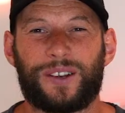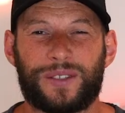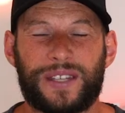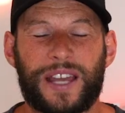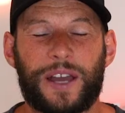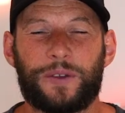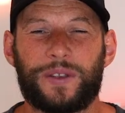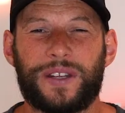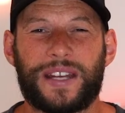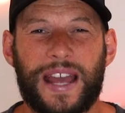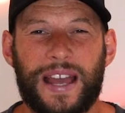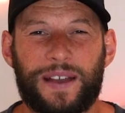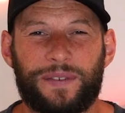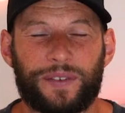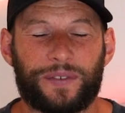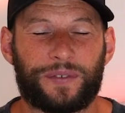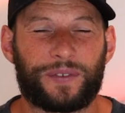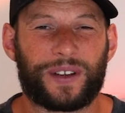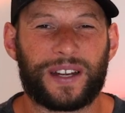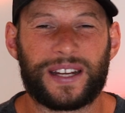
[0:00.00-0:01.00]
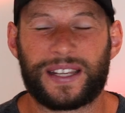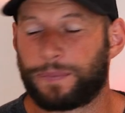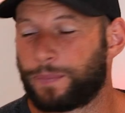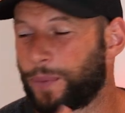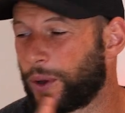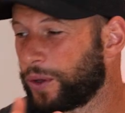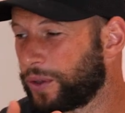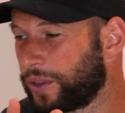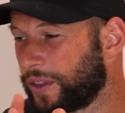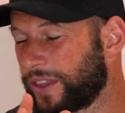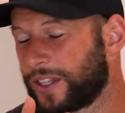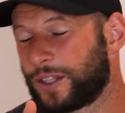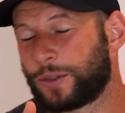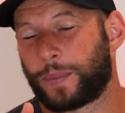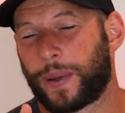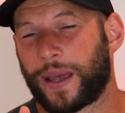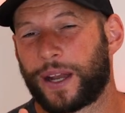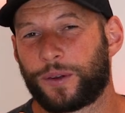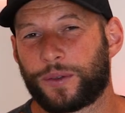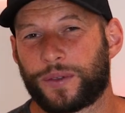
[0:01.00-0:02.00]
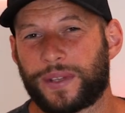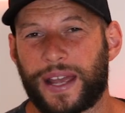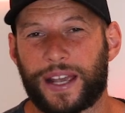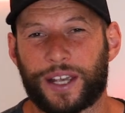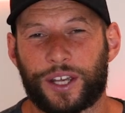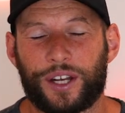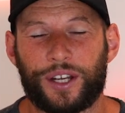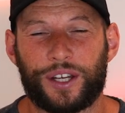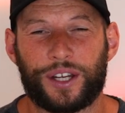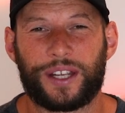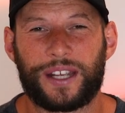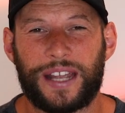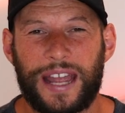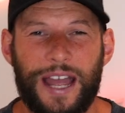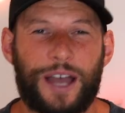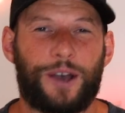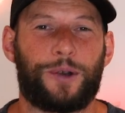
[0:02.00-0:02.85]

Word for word: I'll tell you now for free, both of these panels are gonna